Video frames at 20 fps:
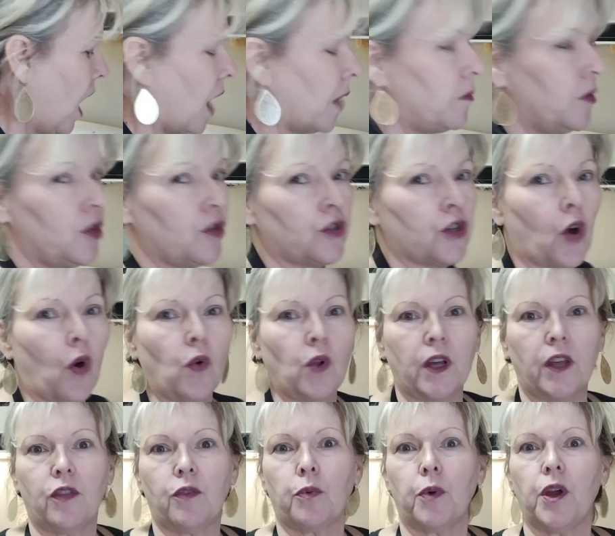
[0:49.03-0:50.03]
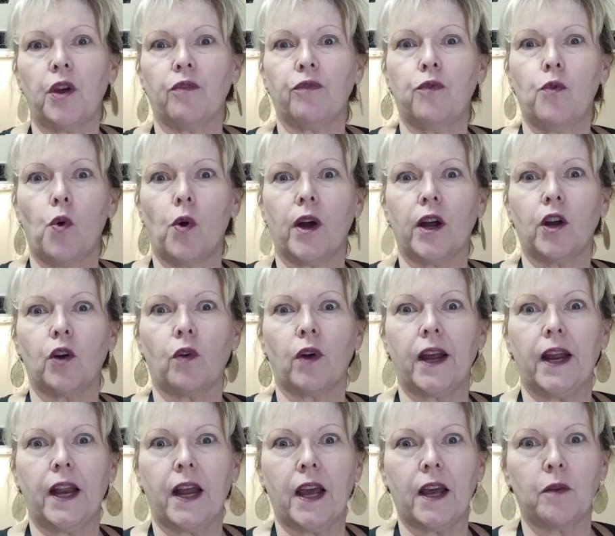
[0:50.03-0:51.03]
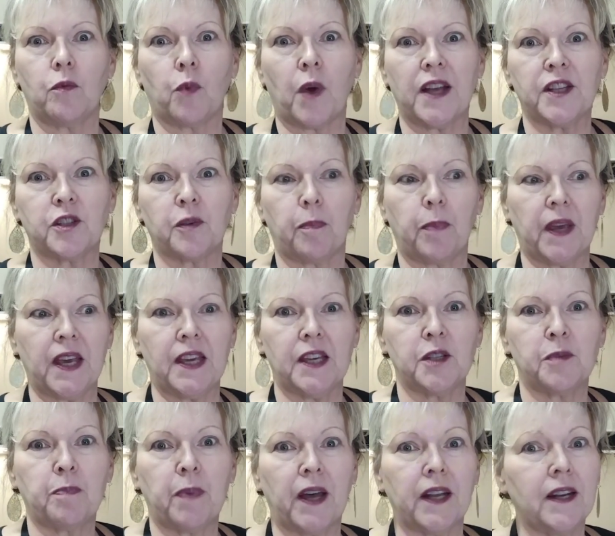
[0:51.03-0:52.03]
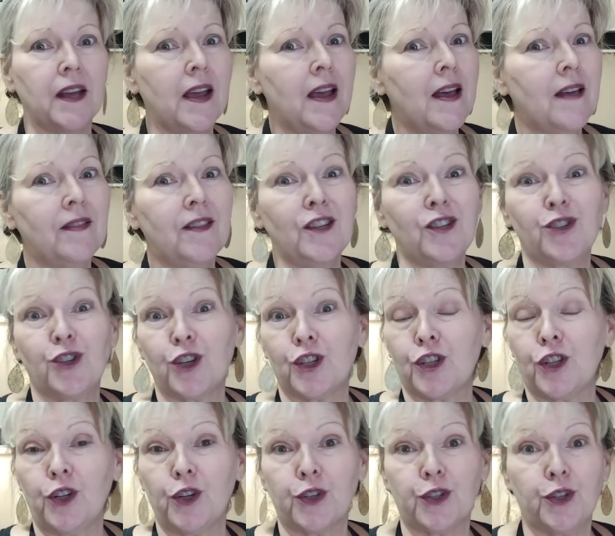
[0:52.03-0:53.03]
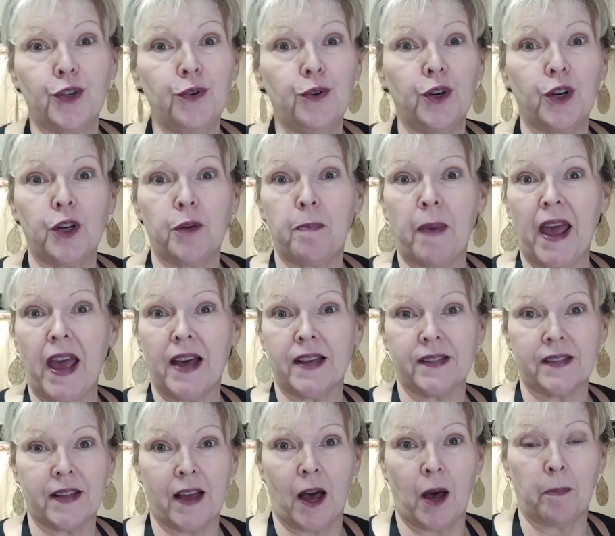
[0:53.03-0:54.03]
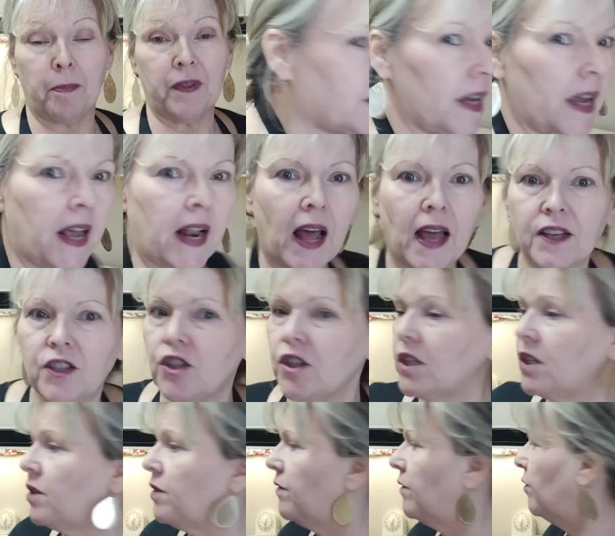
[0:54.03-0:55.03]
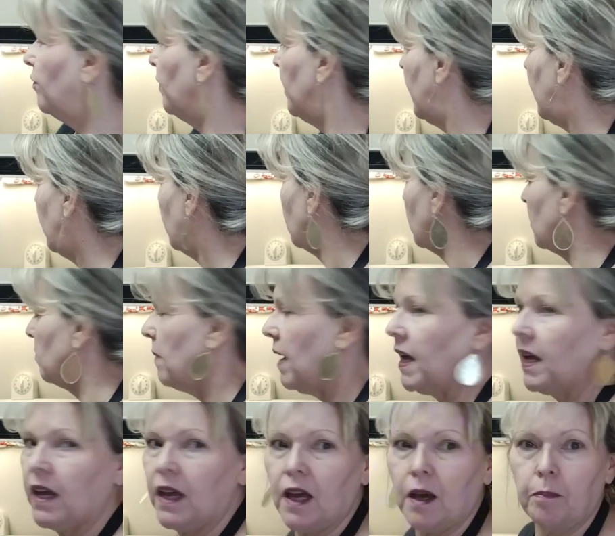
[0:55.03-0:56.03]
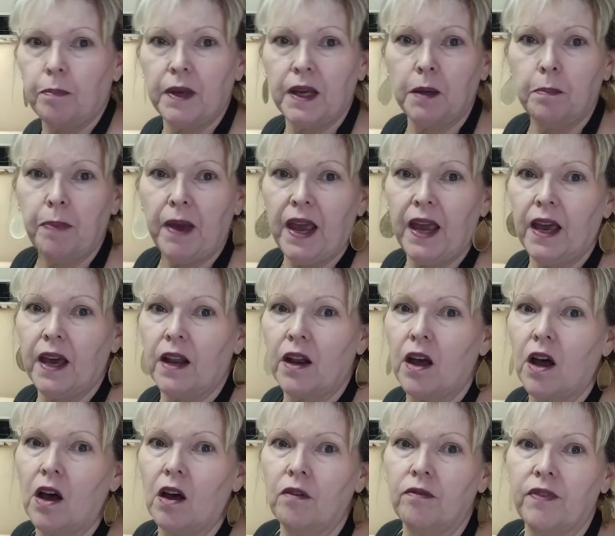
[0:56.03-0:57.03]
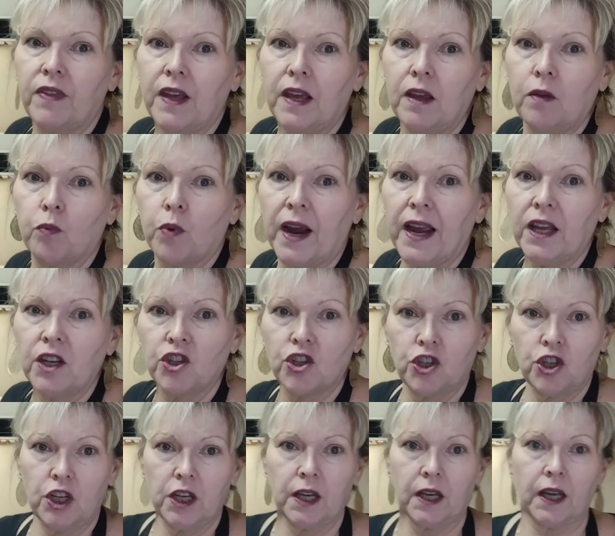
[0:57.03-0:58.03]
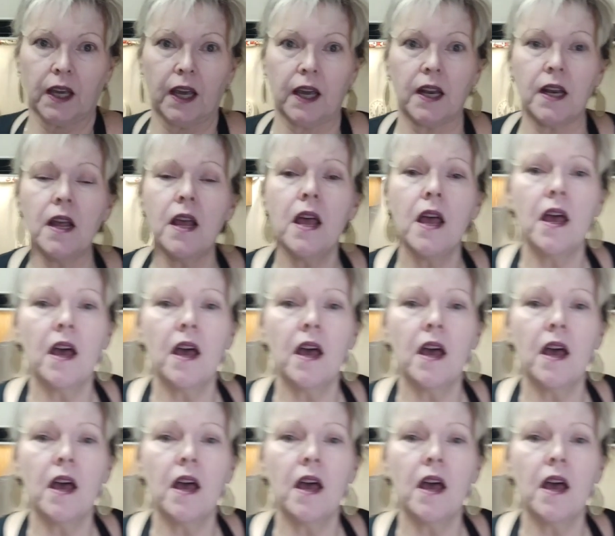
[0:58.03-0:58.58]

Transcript: I'm used to only 3 or 4 ingredient recipes, but this just looked too good to pass up. See, and I just finished making a big pan of the ranch chicken.